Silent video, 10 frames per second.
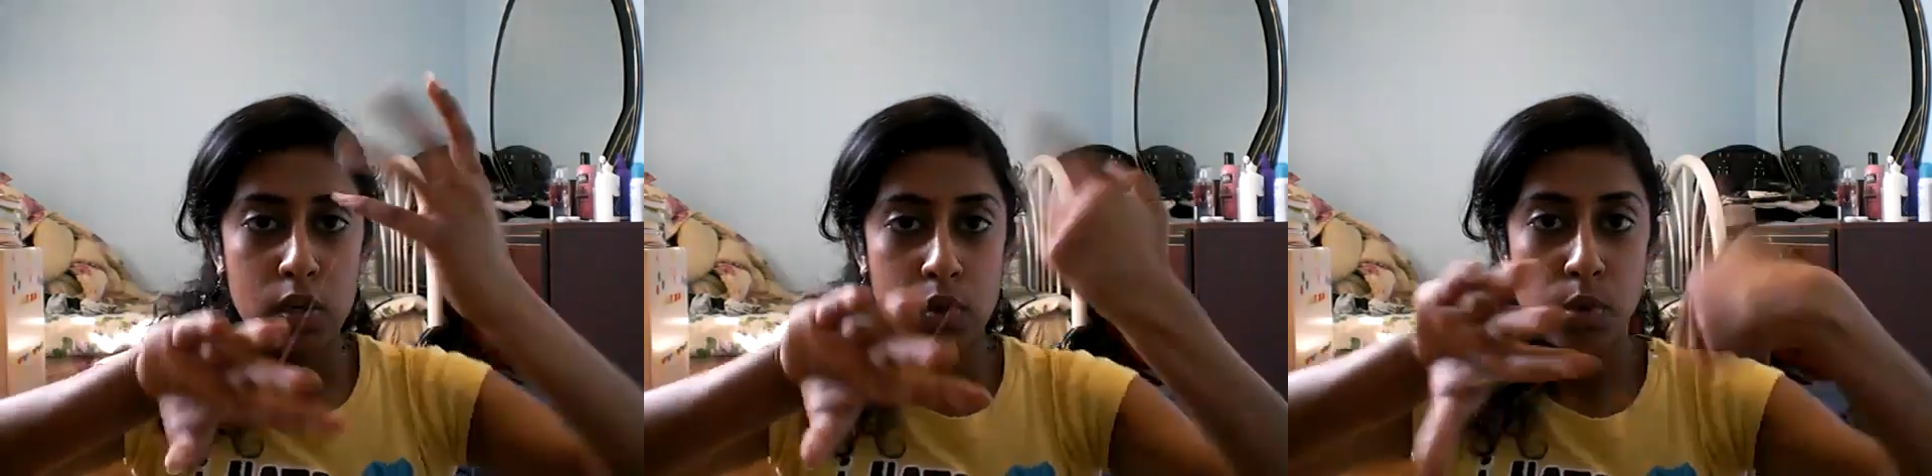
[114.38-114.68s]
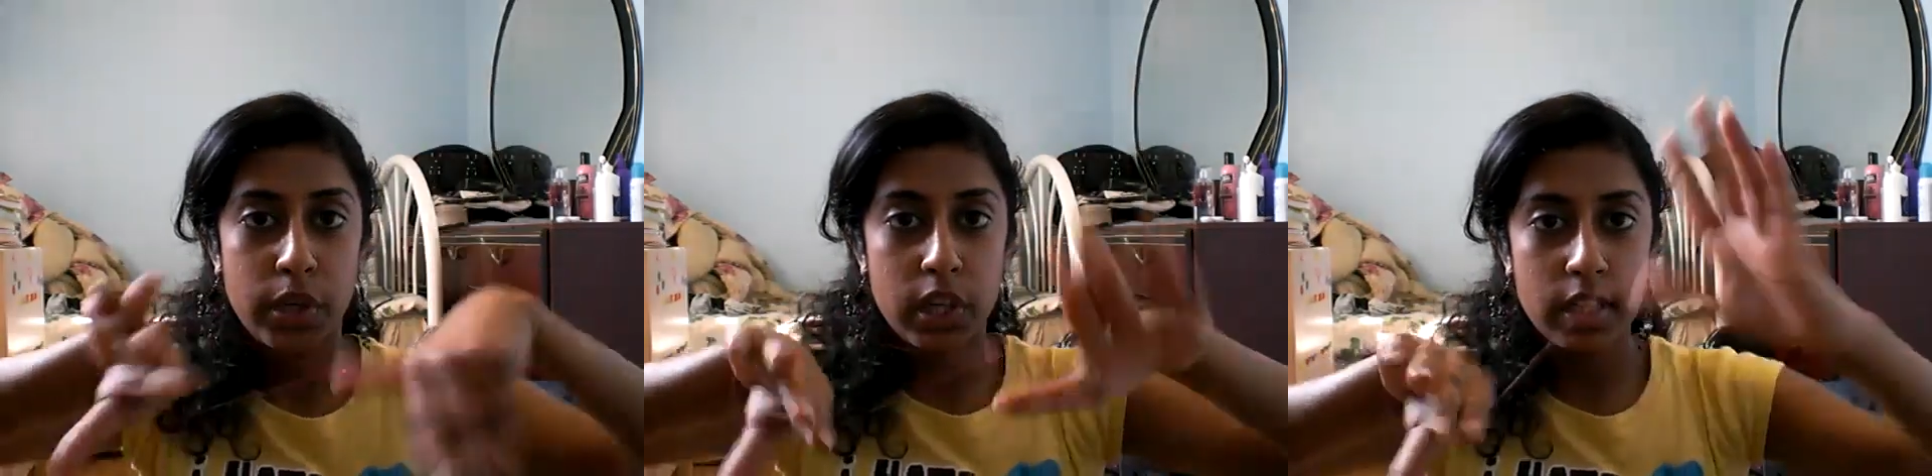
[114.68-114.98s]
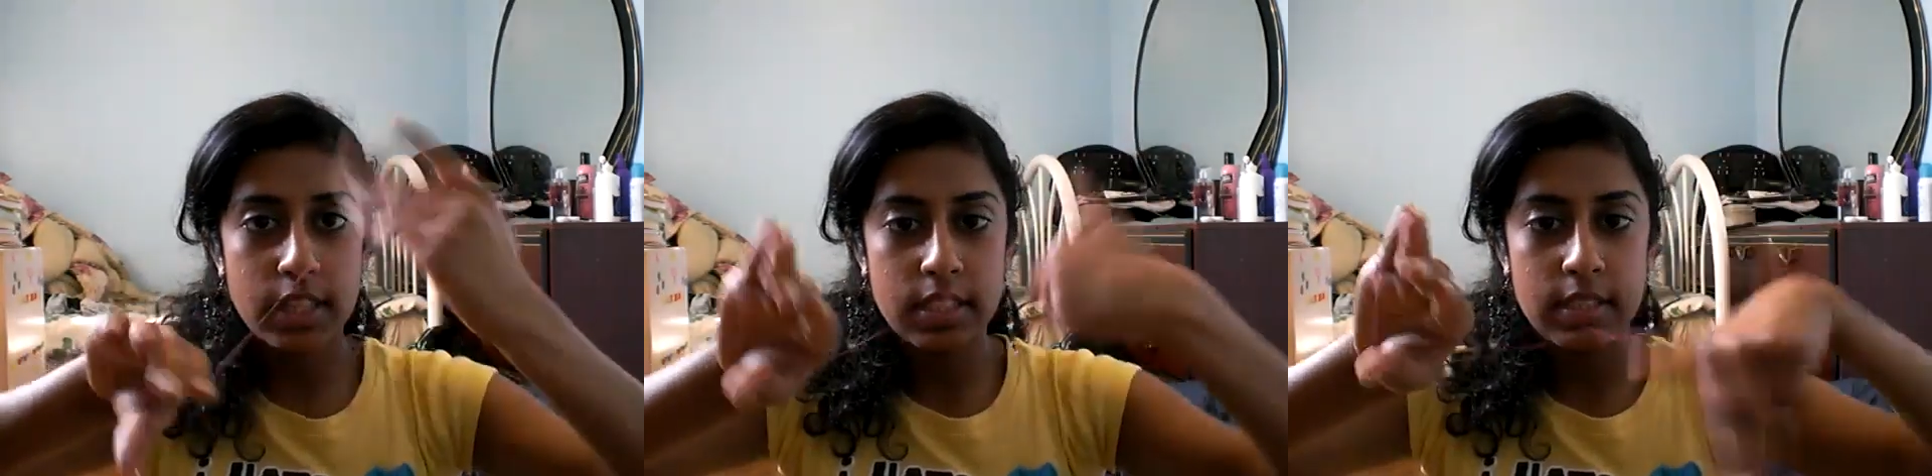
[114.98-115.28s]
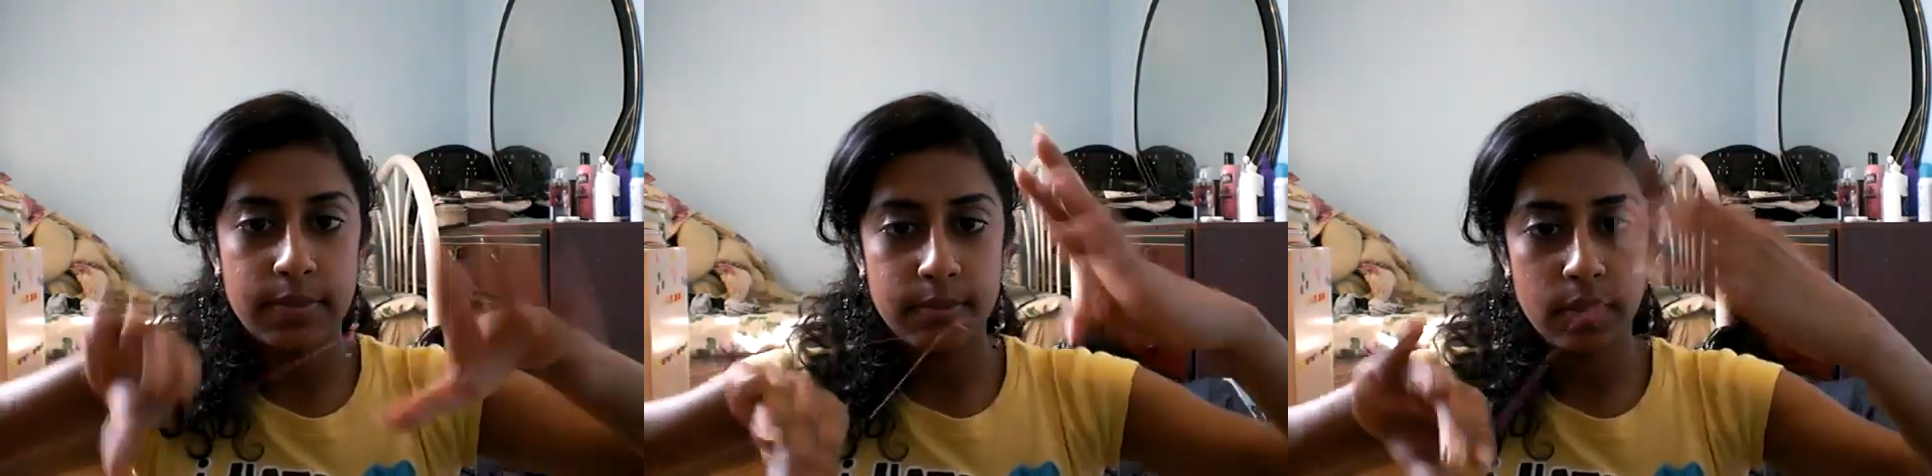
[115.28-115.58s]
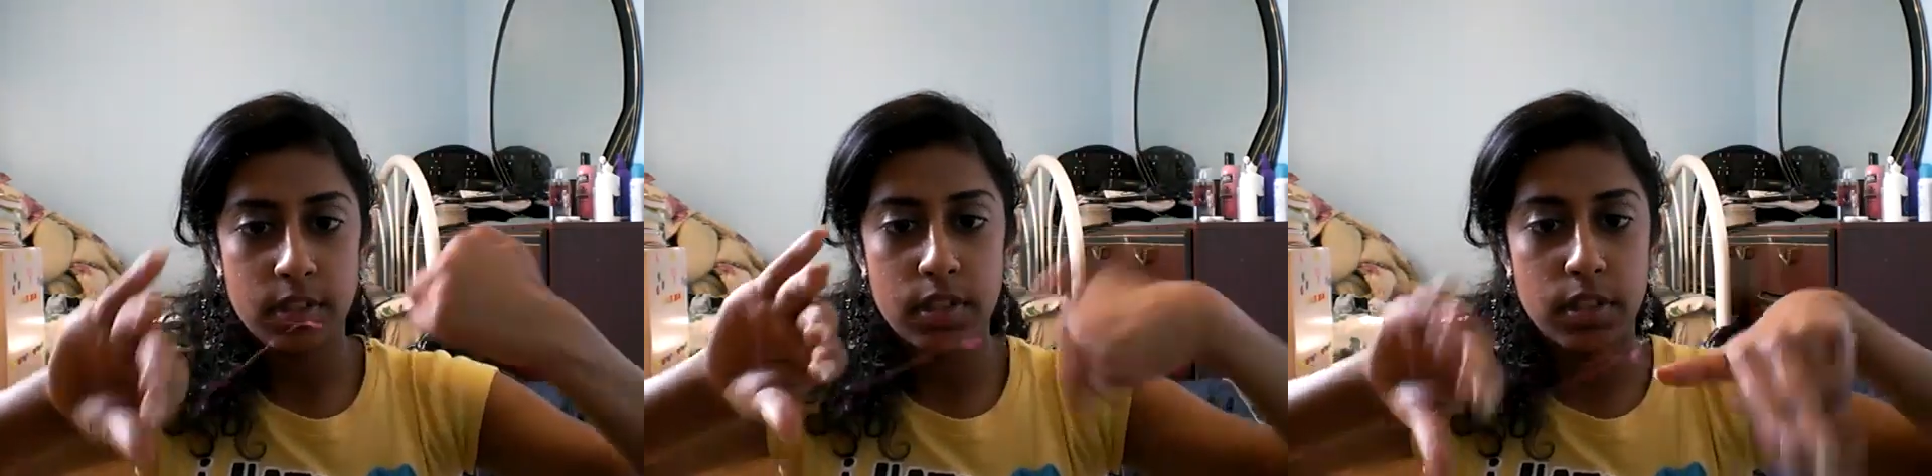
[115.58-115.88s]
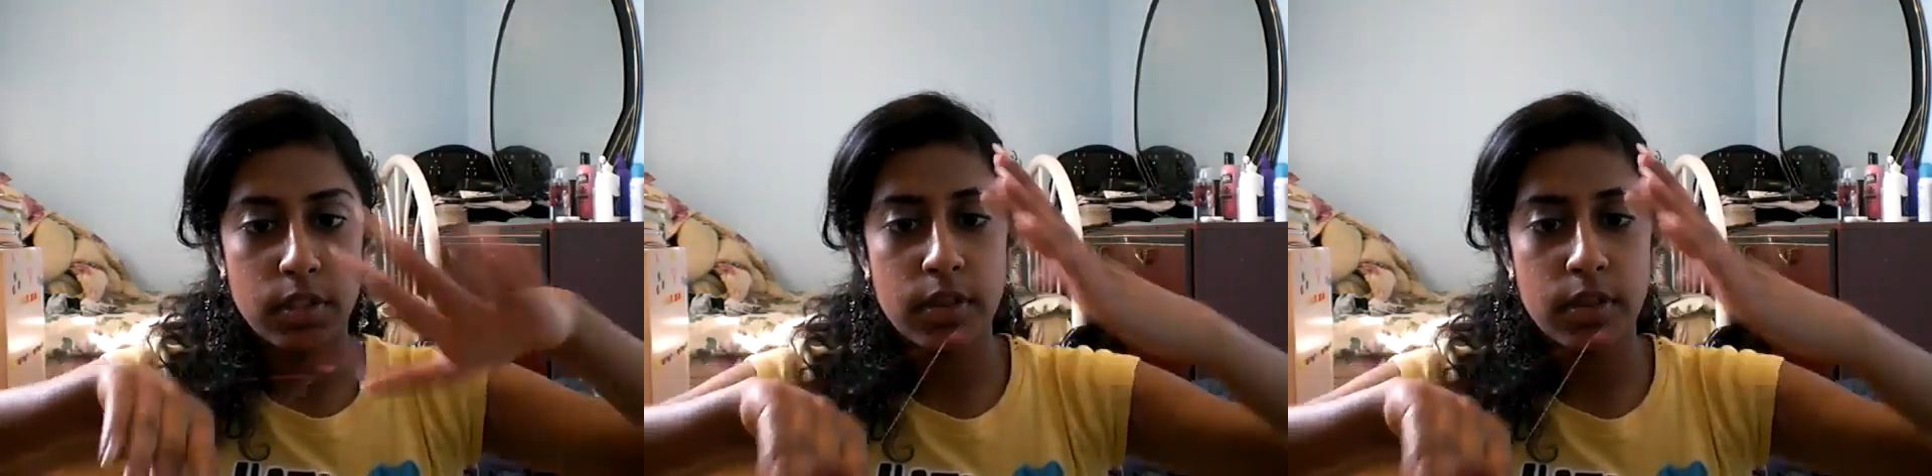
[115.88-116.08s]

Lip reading: twirl it so you